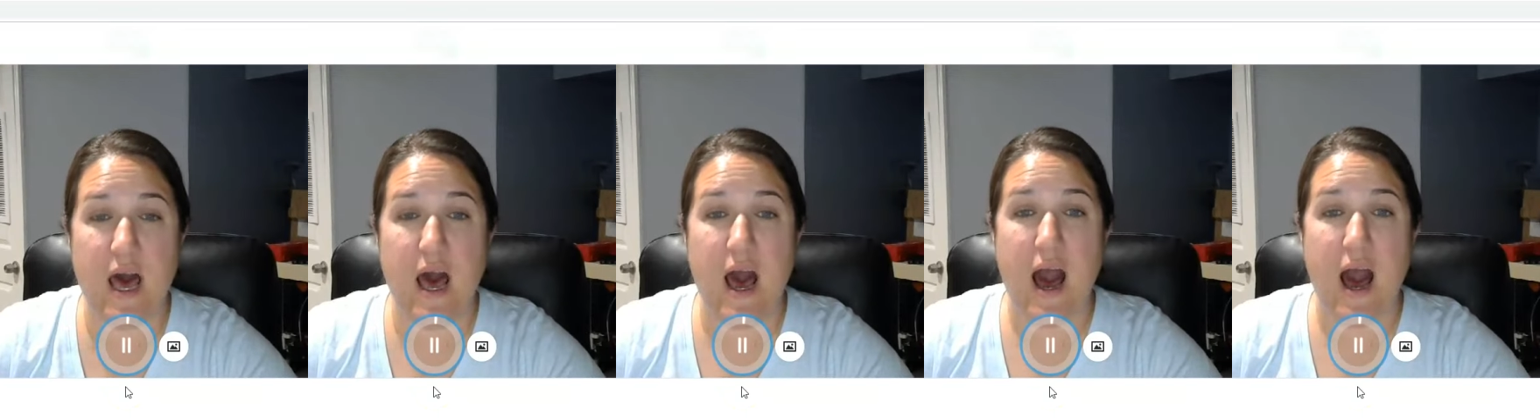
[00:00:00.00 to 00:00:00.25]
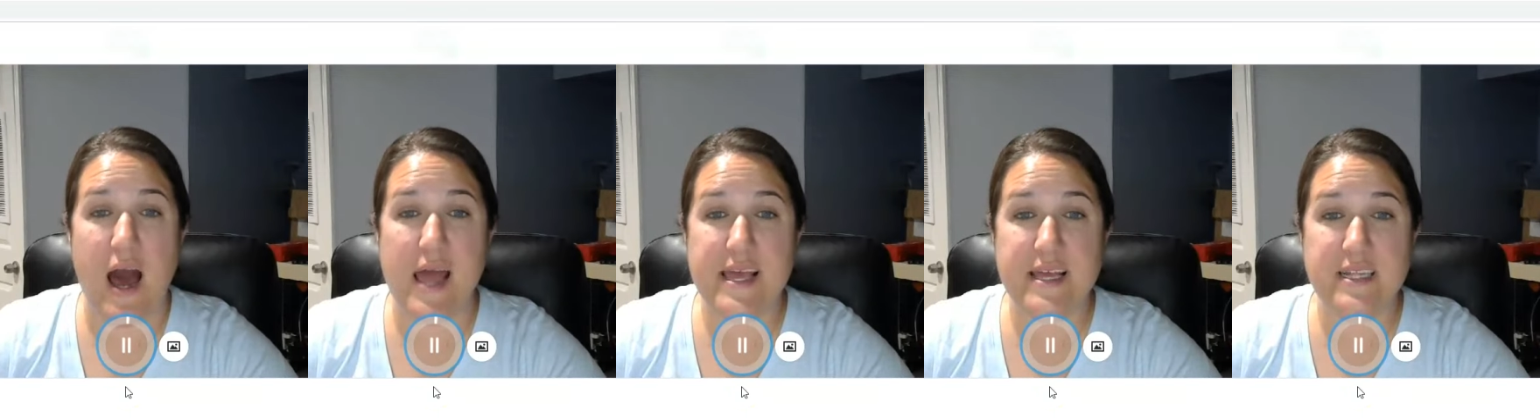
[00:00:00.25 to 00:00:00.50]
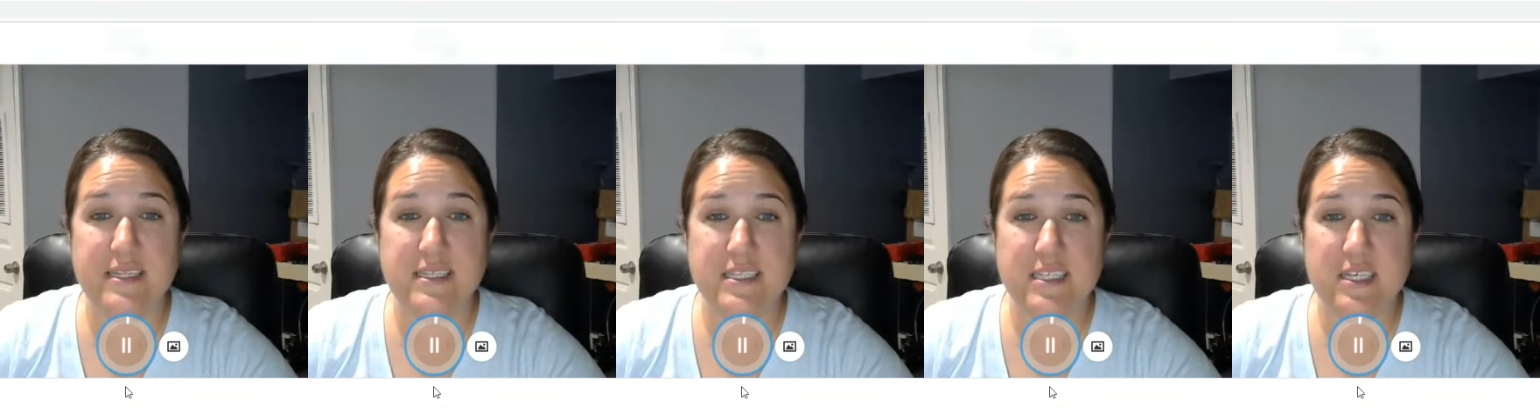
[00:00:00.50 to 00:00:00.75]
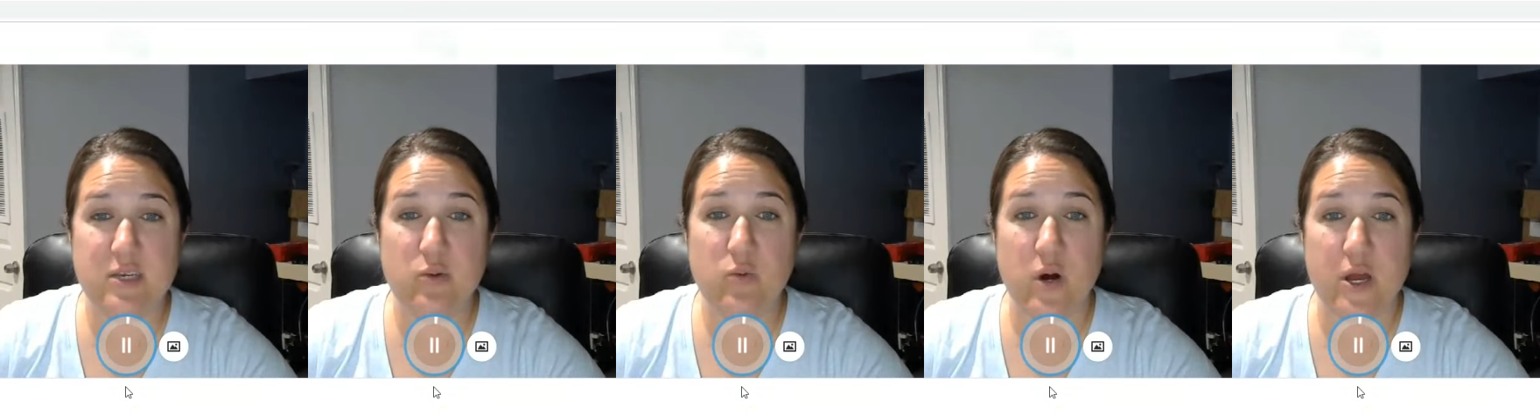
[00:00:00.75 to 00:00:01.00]
I can
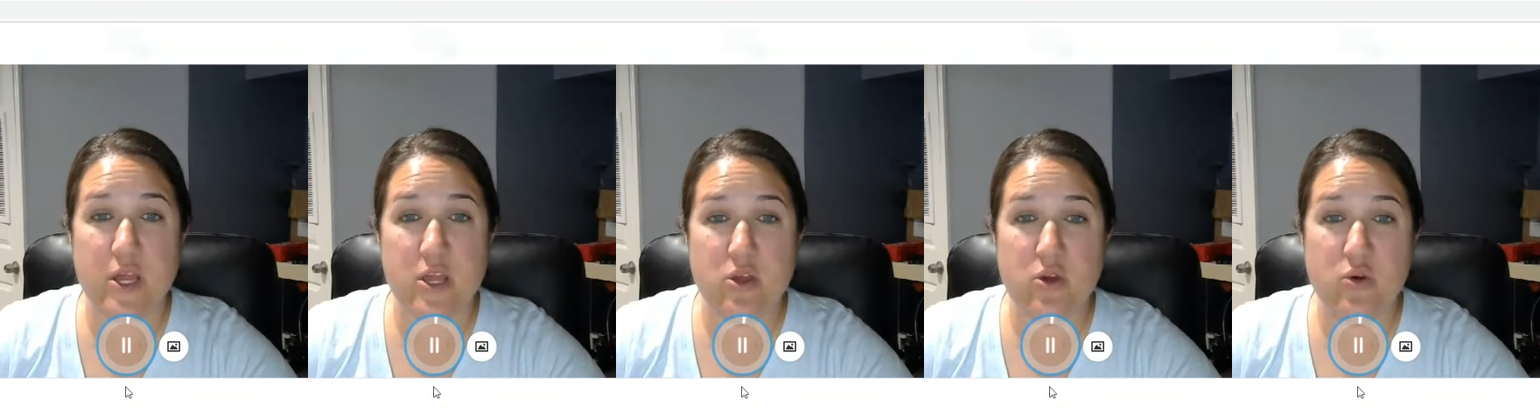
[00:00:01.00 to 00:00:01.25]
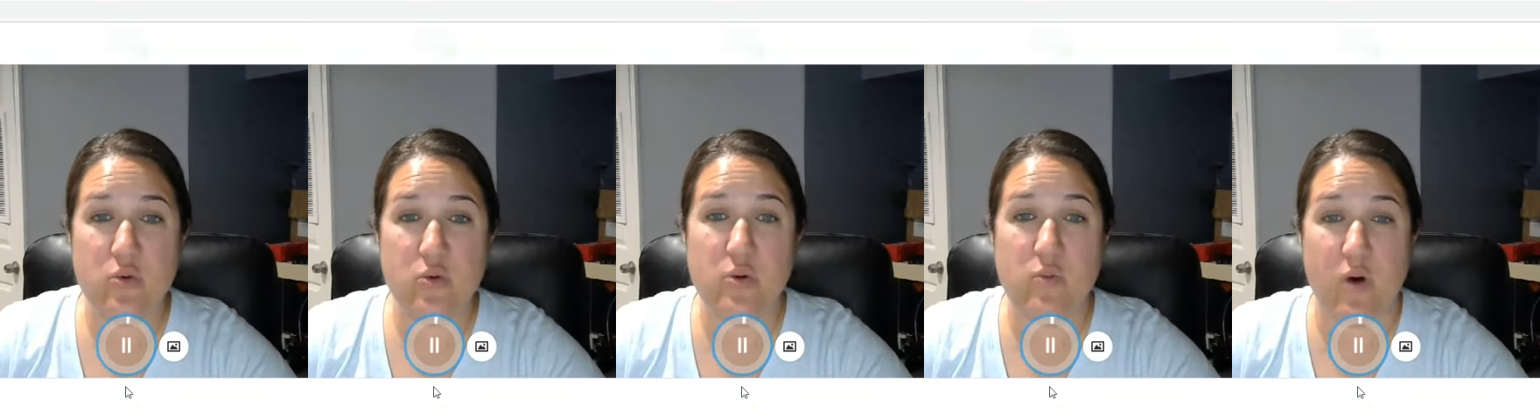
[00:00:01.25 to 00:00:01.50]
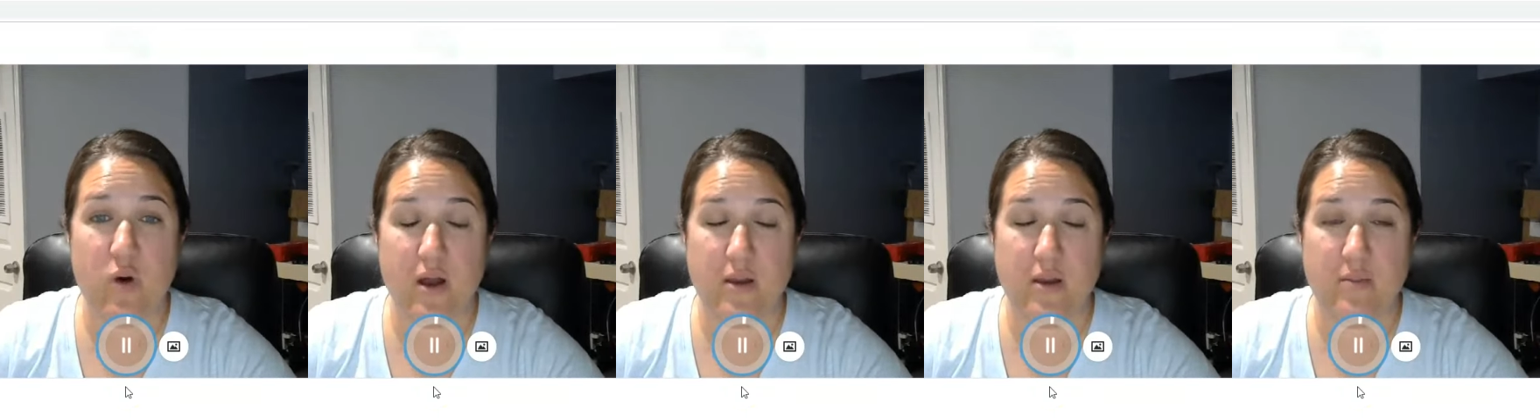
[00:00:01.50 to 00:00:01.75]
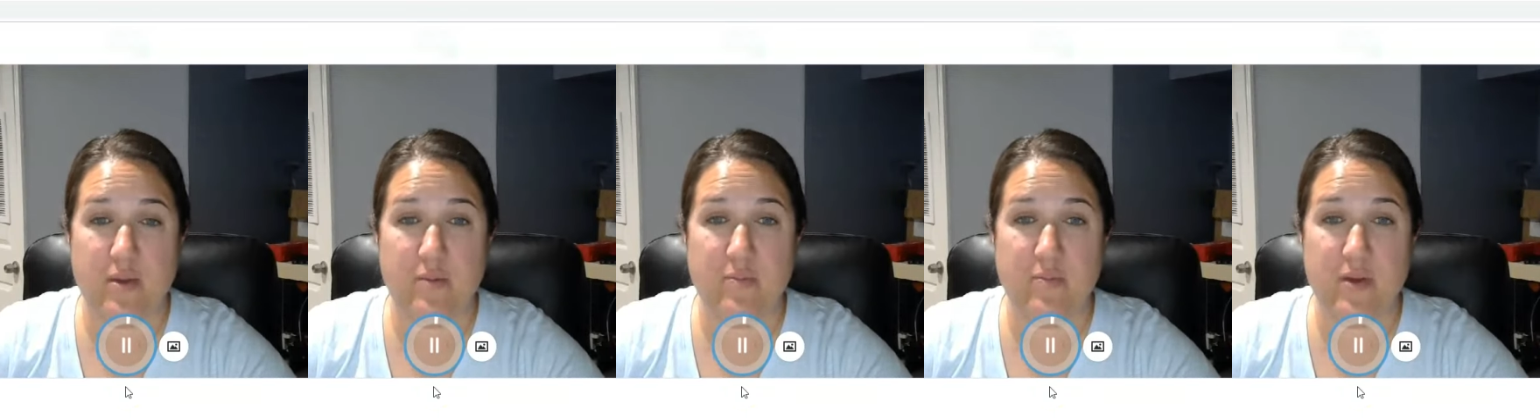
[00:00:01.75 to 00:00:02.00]
see why you would want to
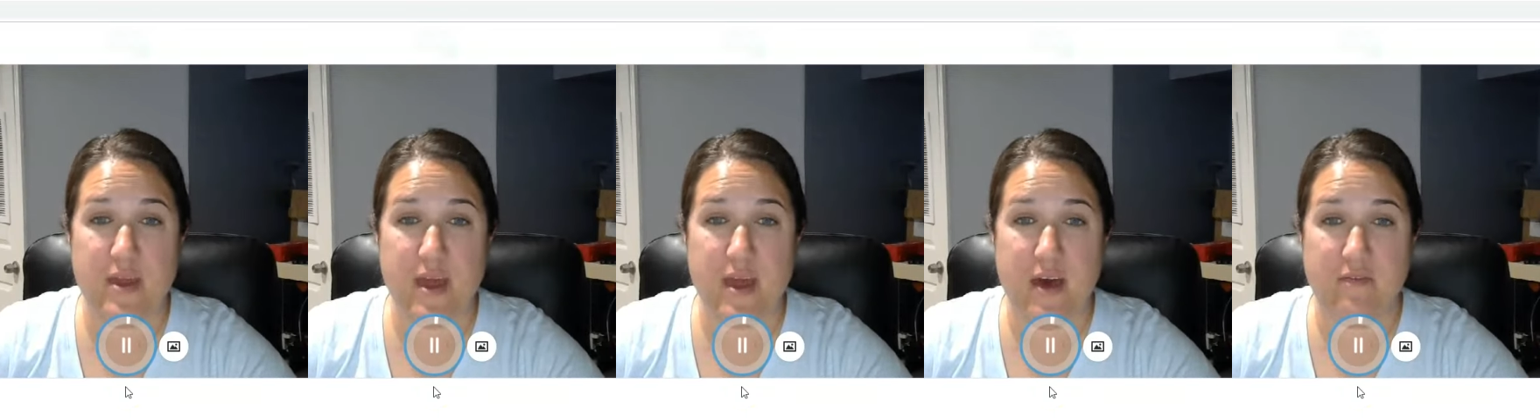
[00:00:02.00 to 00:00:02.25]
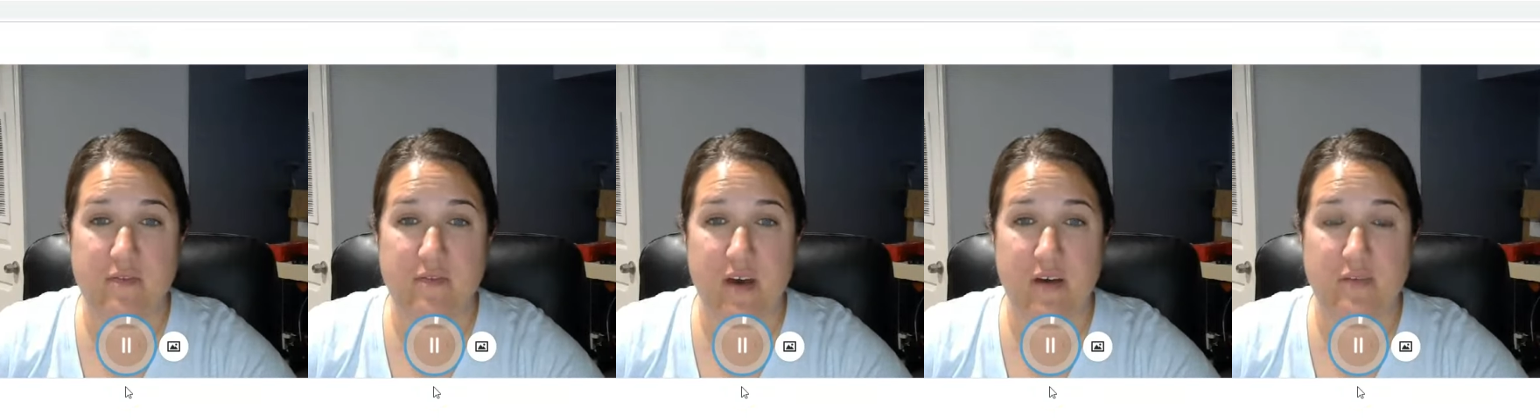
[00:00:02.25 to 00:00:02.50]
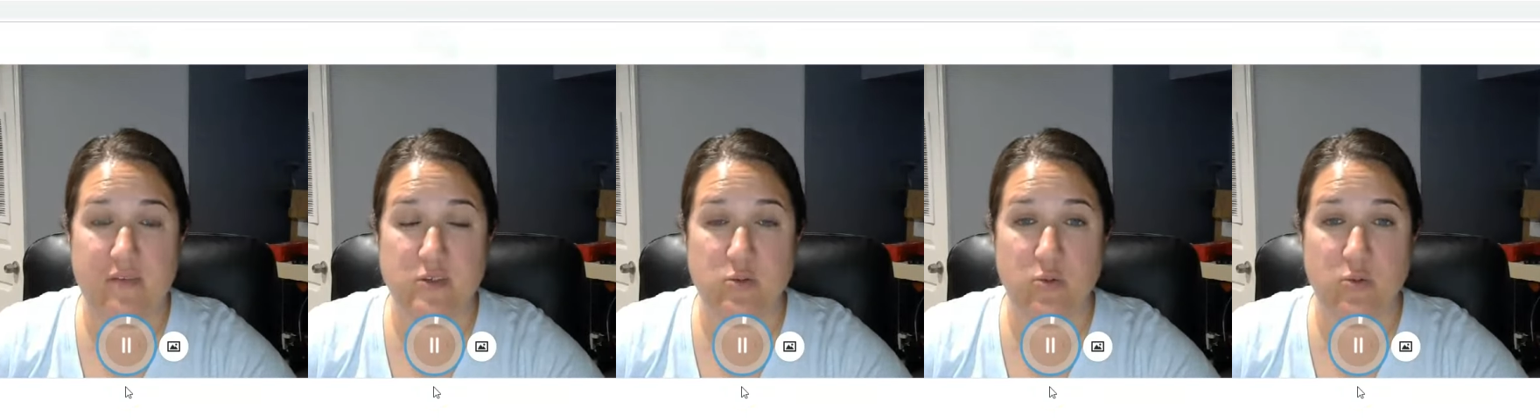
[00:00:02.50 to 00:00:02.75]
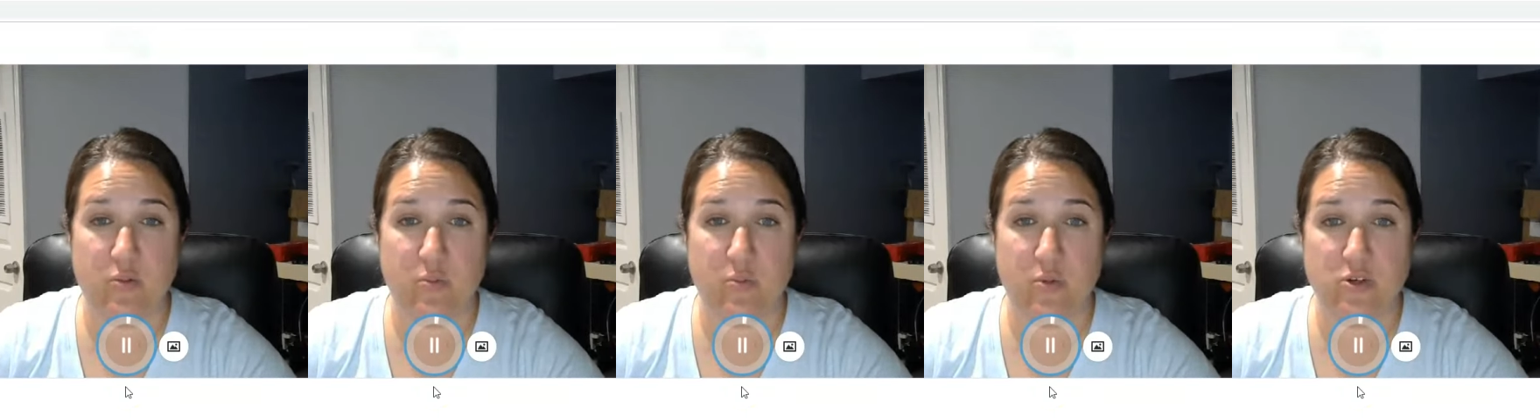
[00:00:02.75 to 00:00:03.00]
be BFFs
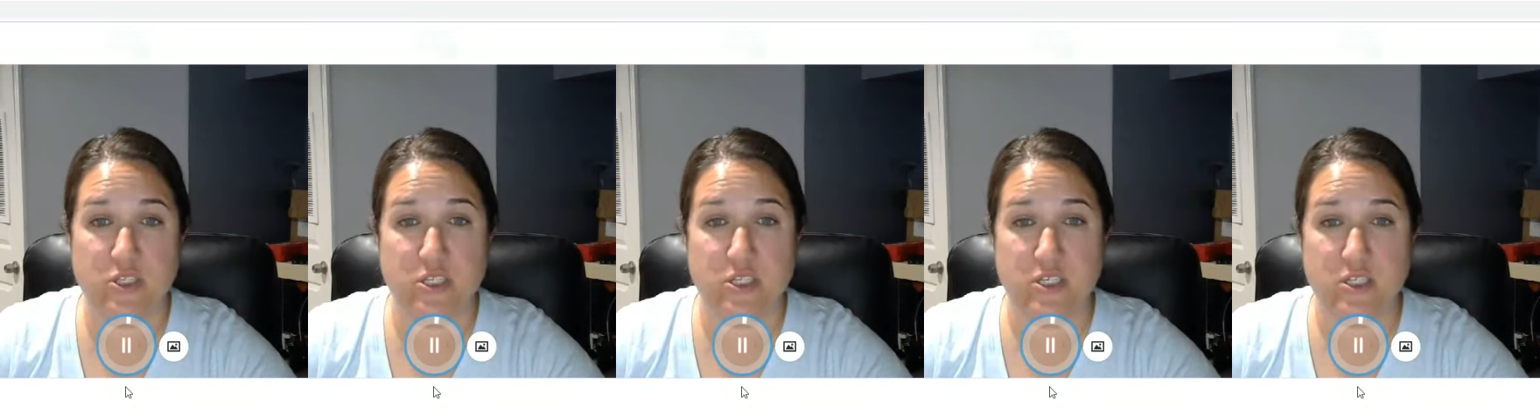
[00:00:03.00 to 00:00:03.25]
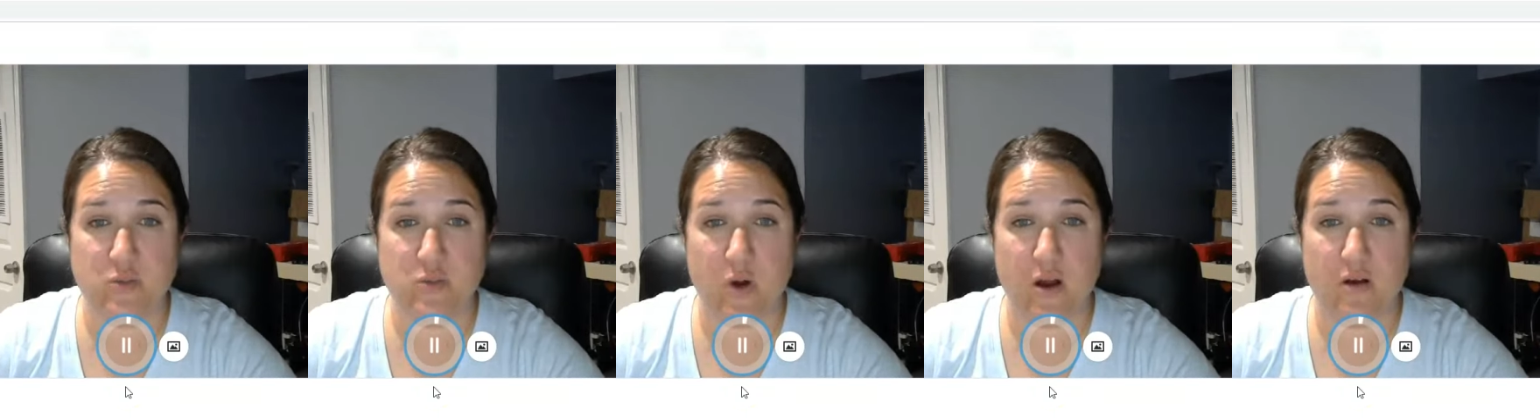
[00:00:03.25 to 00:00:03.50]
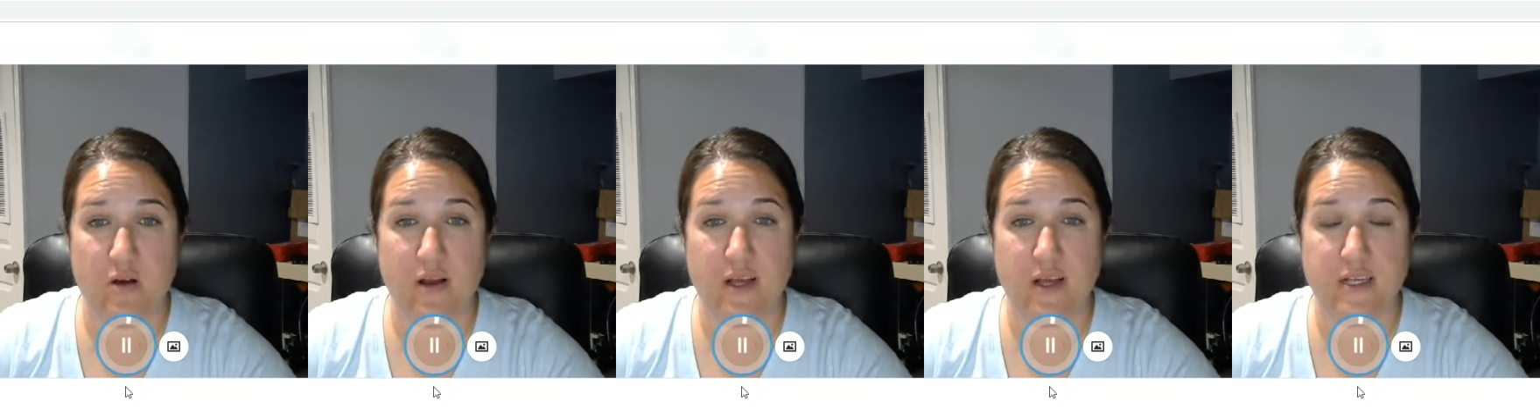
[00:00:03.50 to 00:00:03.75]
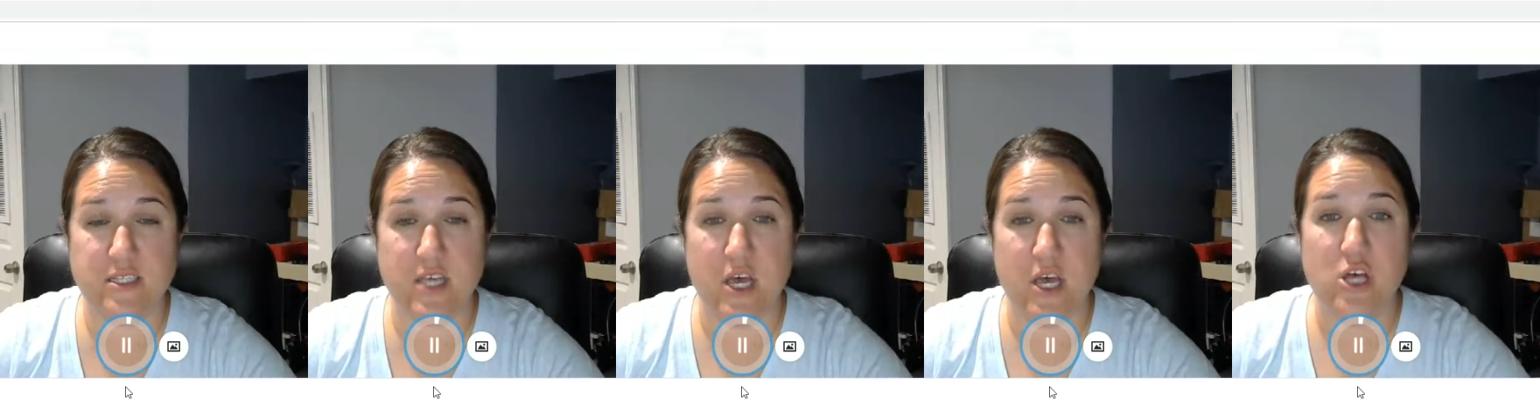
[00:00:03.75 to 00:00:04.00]
with Mercy
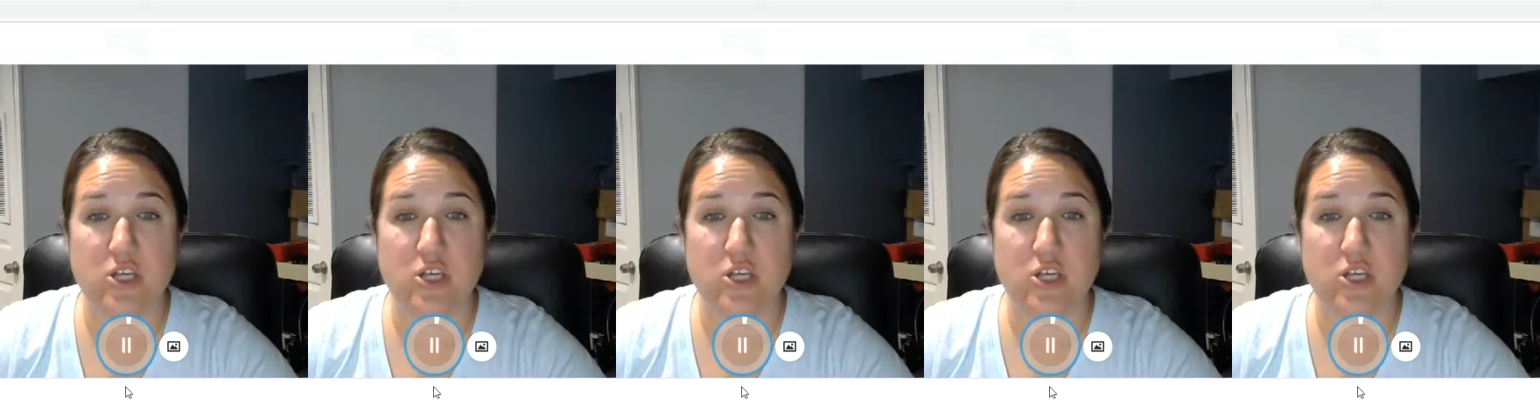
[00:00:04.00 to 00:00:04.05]
Suarez.